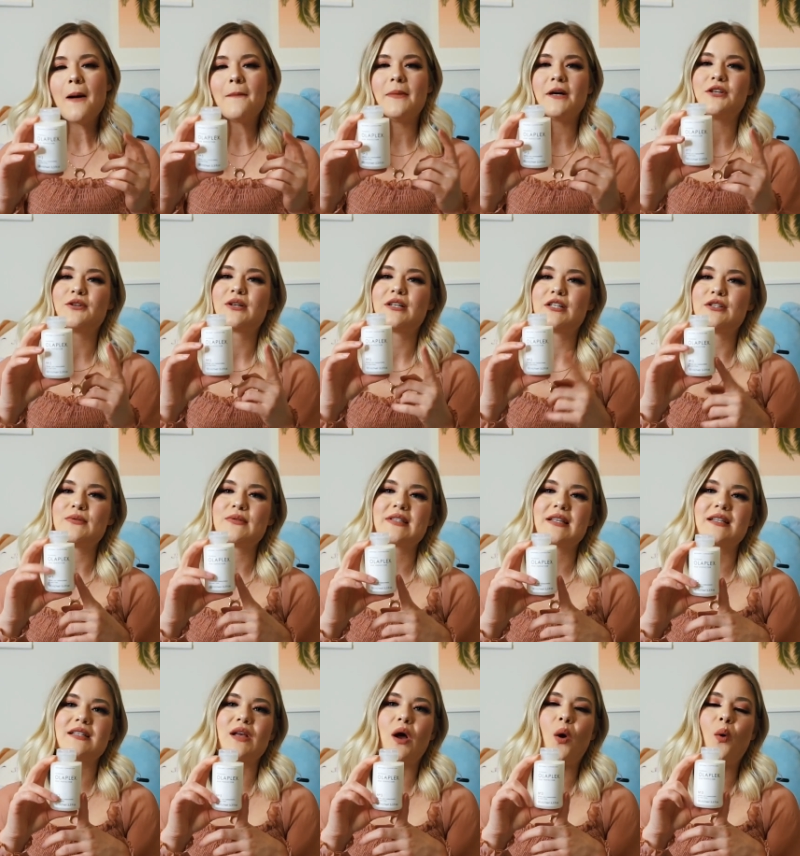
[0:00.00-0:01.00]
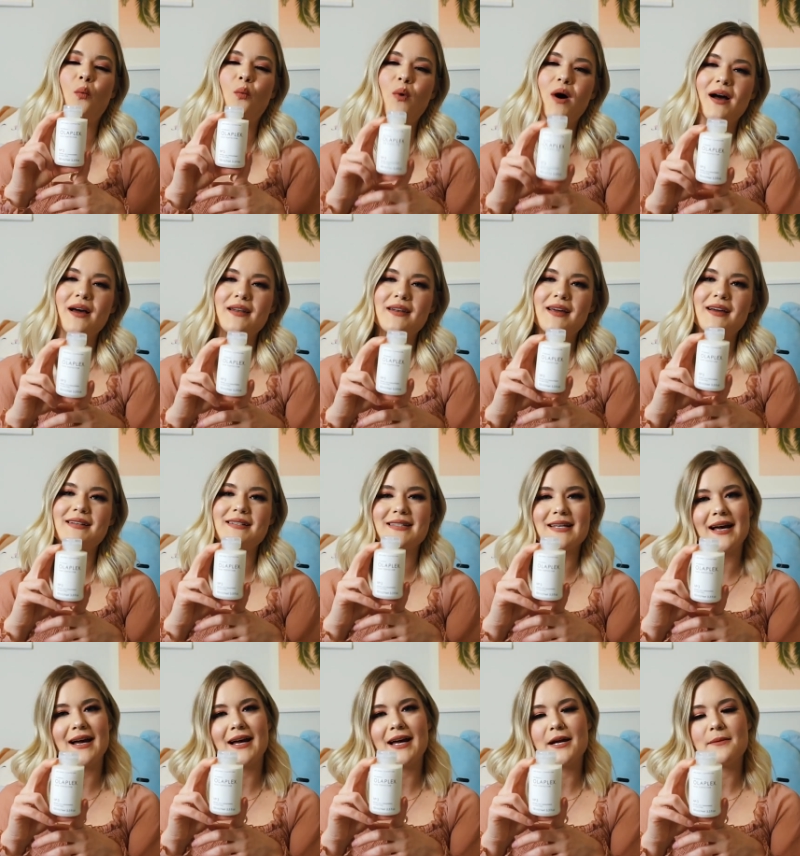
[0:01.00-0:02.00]
but you can use this one
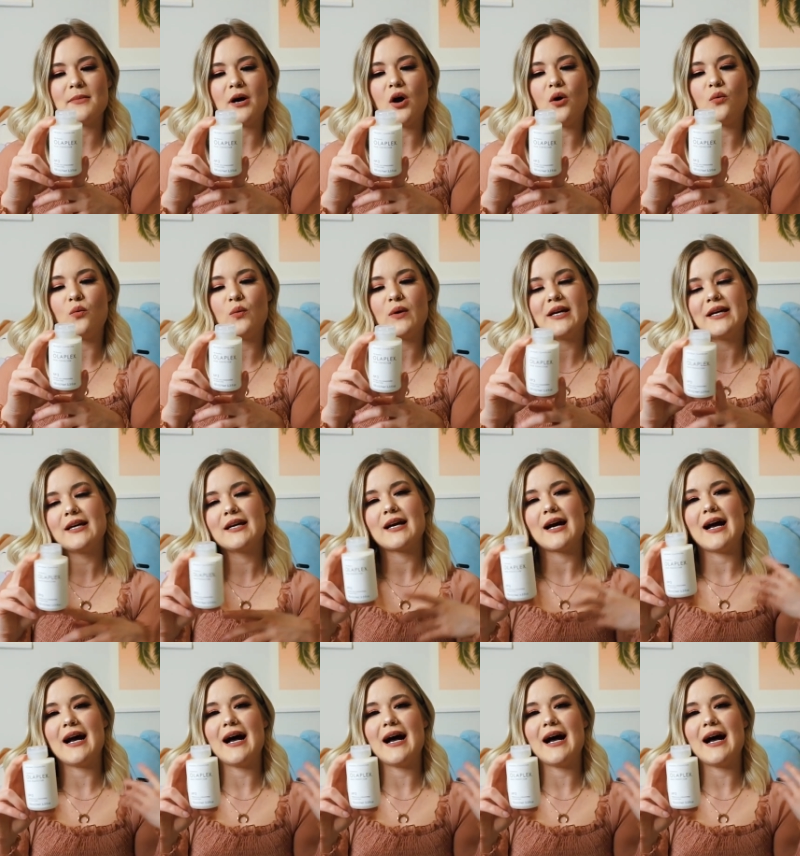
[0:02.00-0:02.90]
time a week